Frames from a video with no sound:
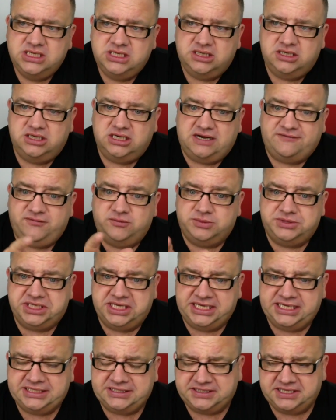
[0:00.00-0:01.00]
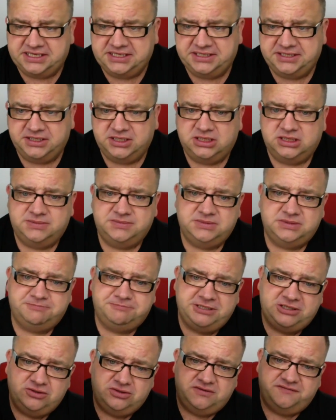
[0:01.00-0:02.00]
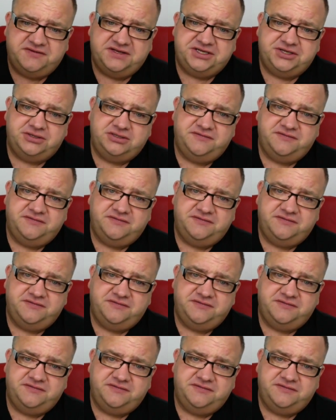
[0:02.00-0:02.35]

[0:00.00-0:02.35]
I've updated the below the video.